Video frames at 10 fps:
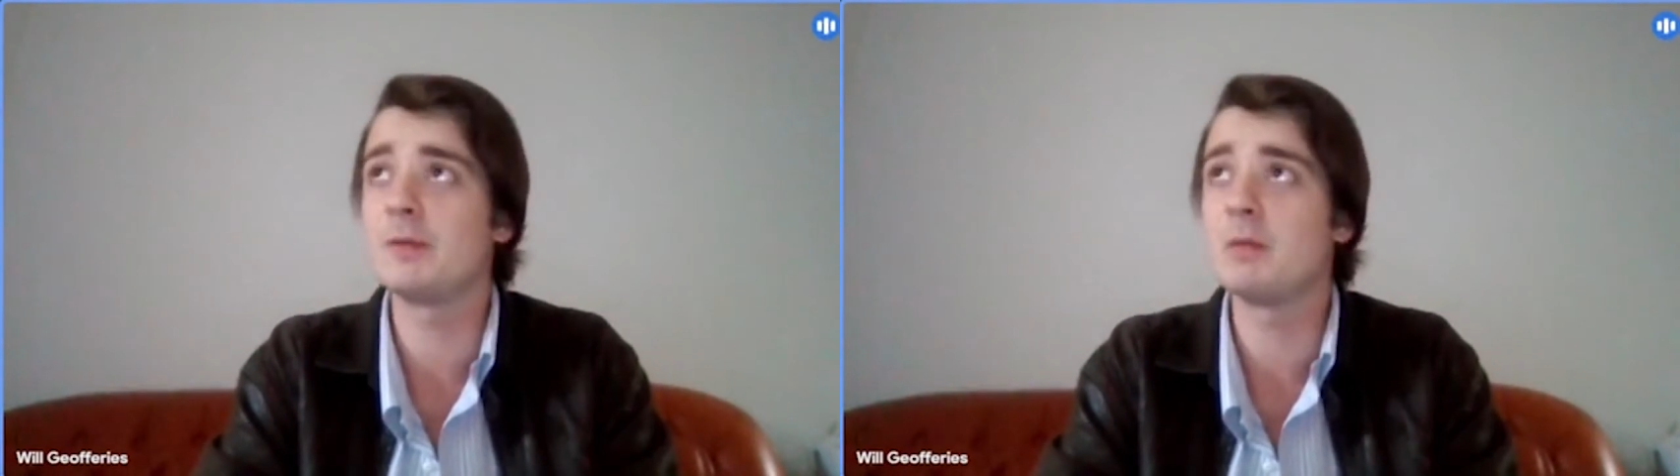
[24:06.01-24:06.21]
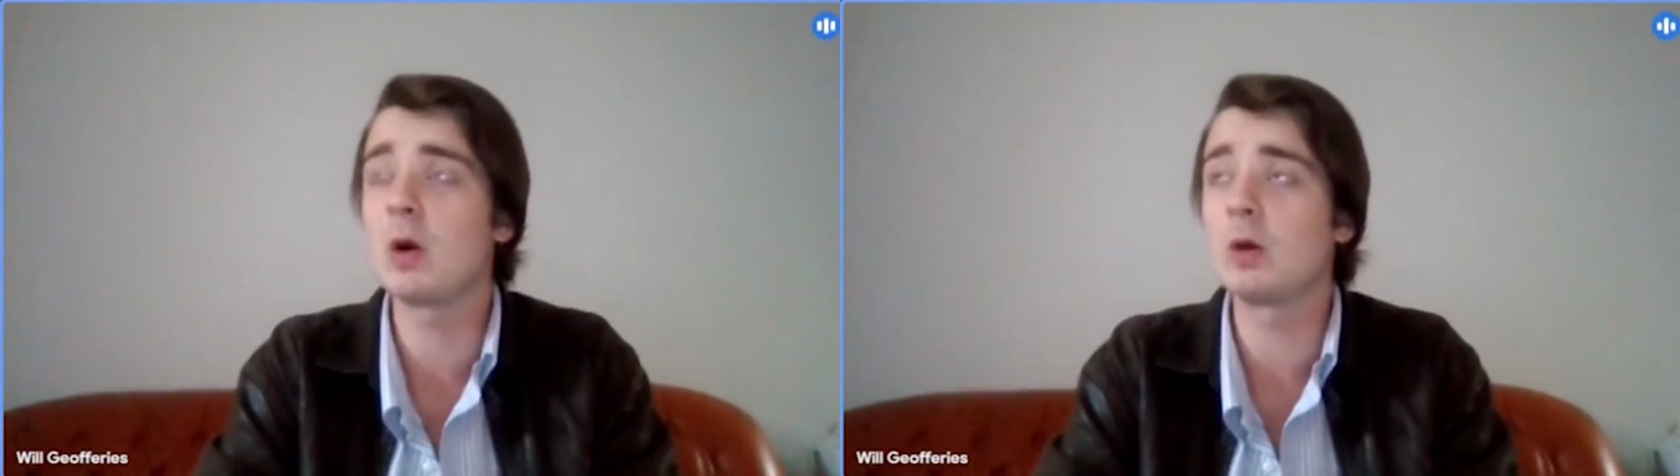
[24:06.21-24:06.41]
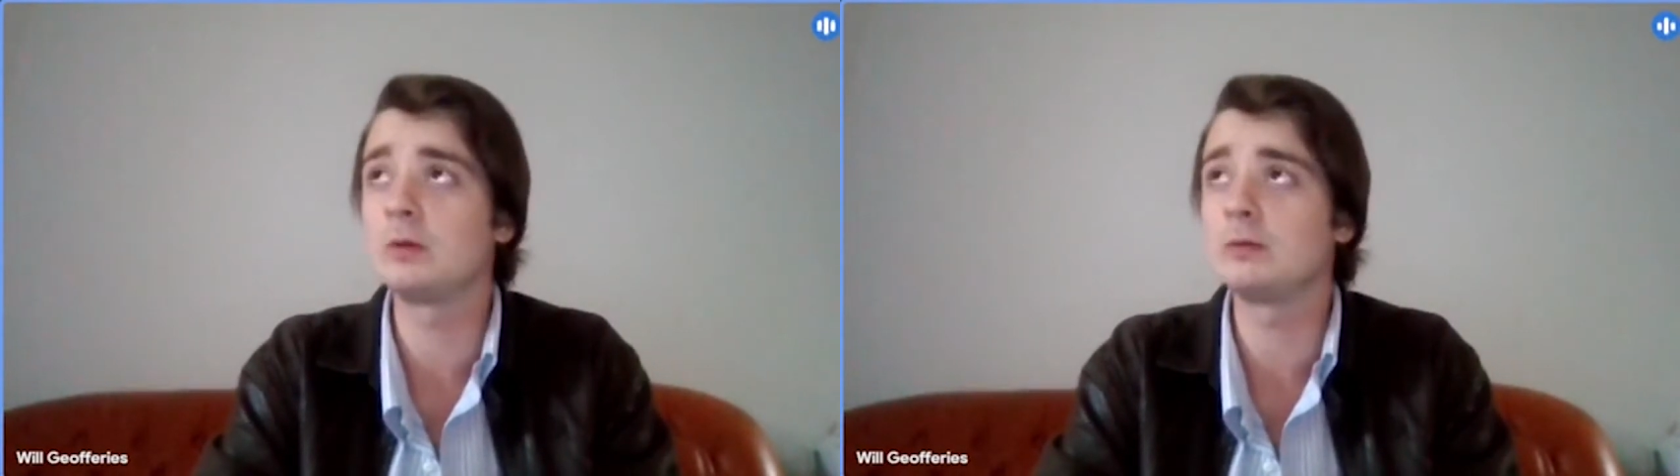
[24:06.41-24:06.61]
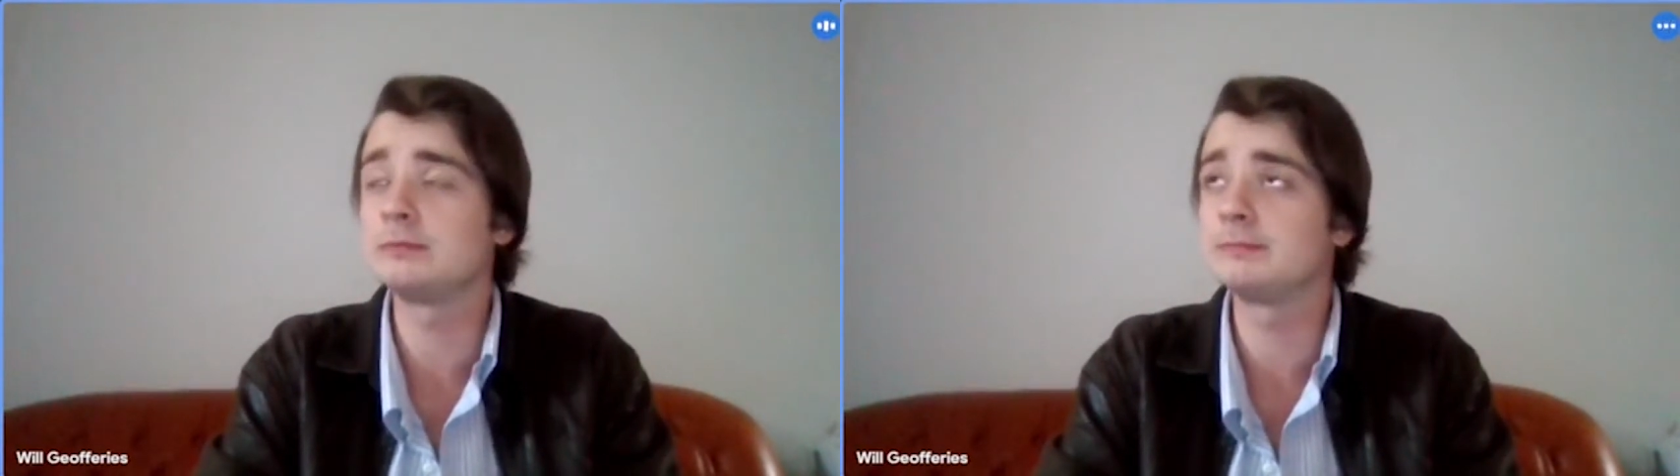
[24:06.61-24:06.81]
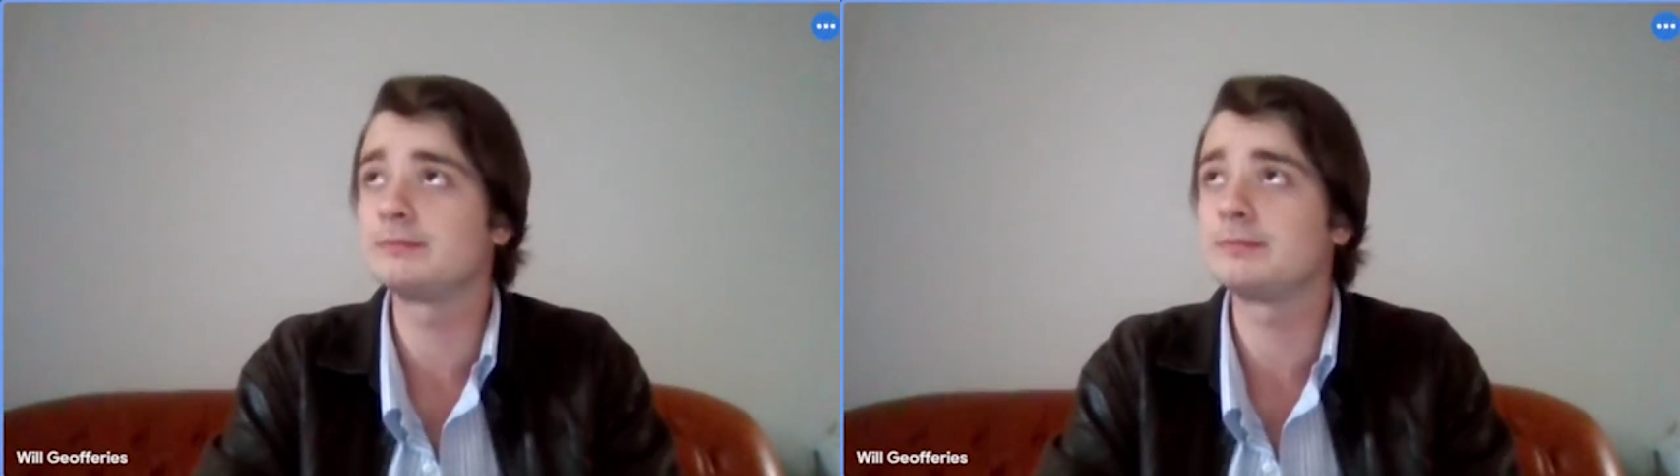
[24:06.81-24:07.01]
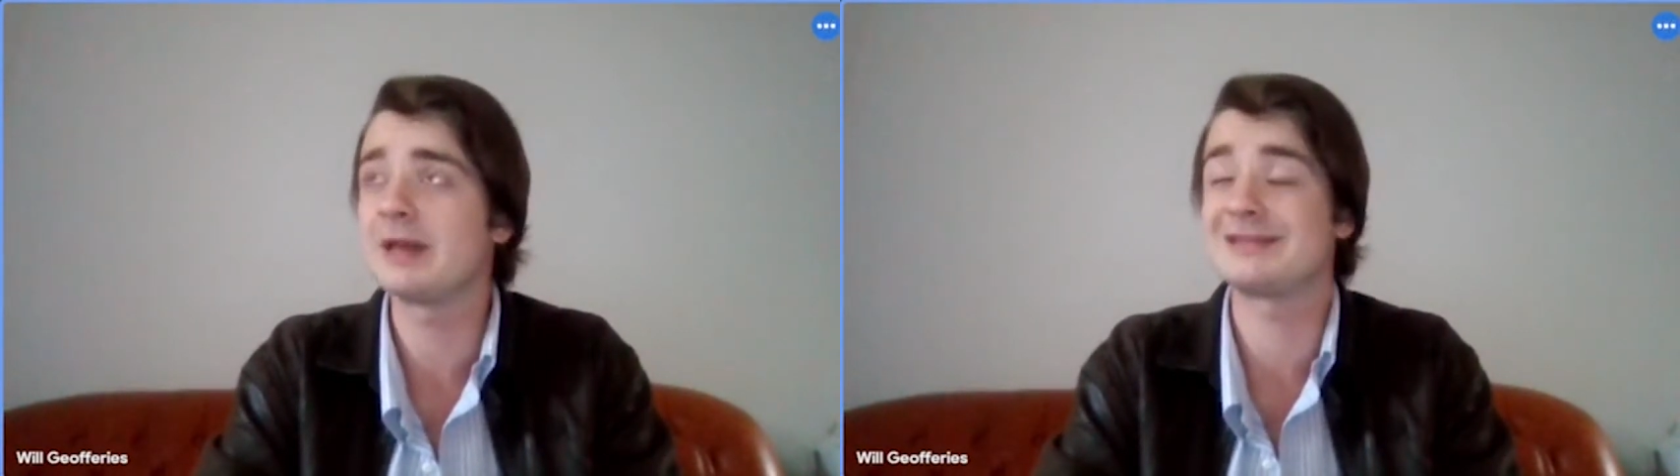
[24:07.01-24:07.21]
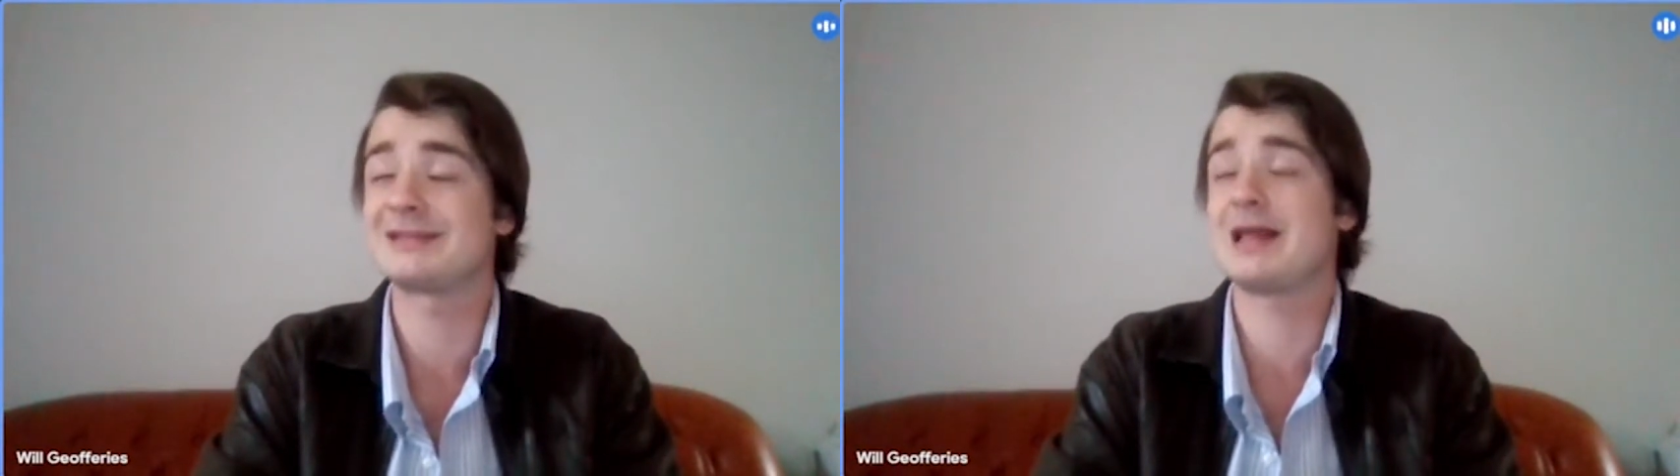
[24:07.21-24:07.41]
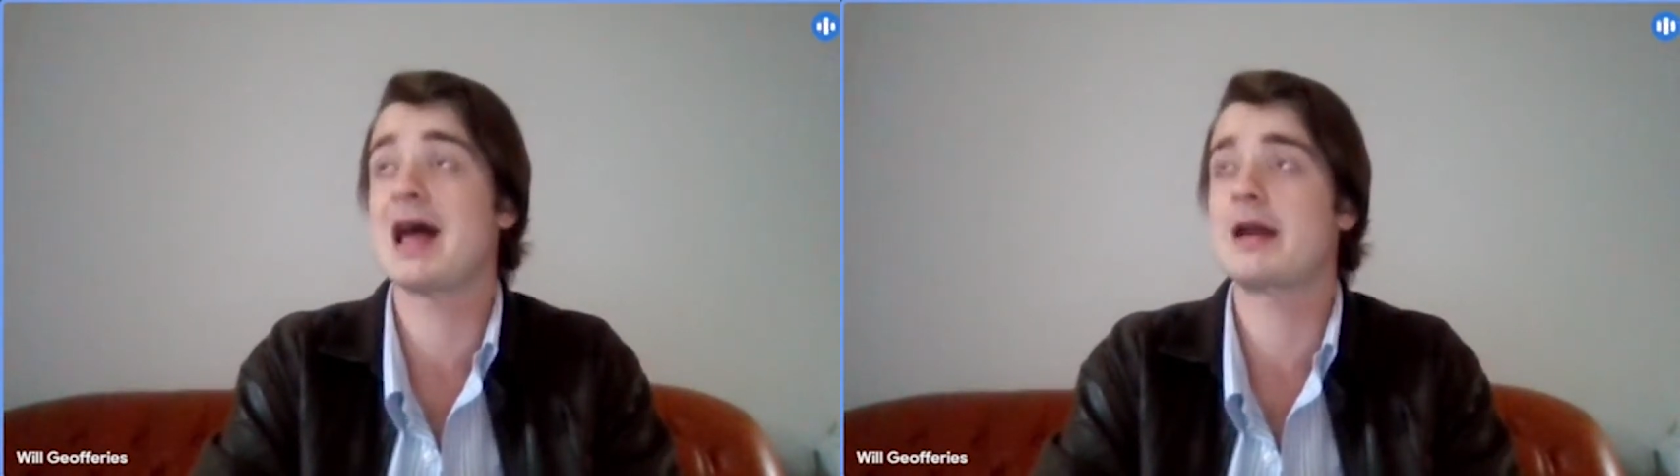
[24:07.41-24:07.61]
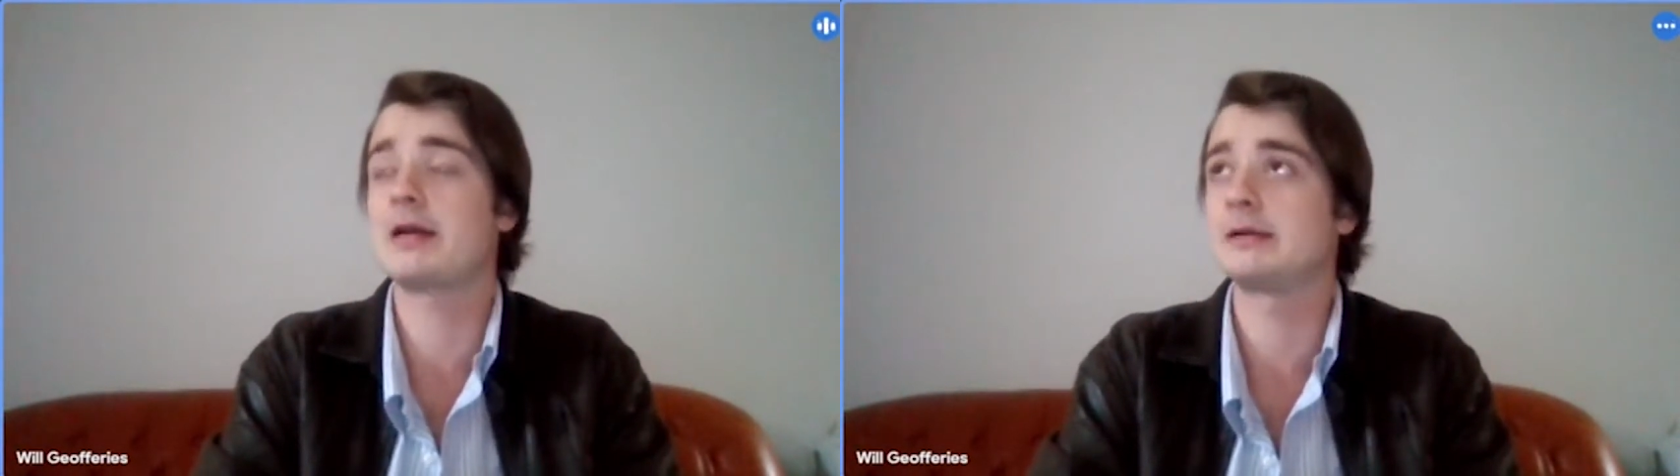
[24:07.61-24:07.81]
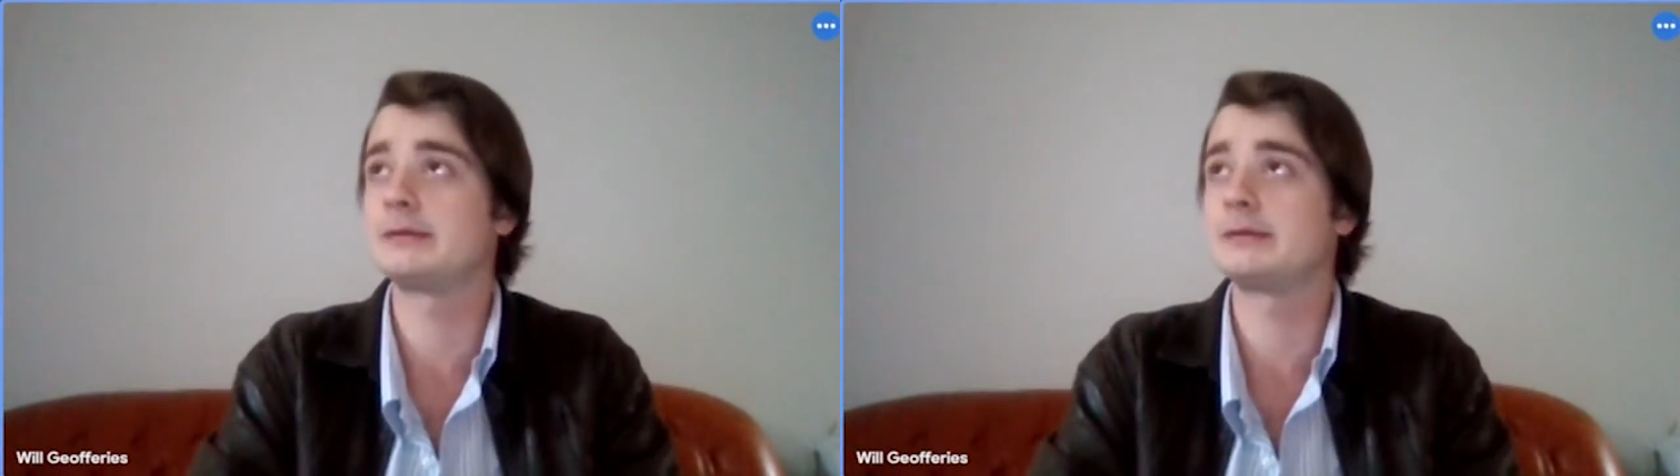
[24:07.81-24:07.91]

and immoral and slack.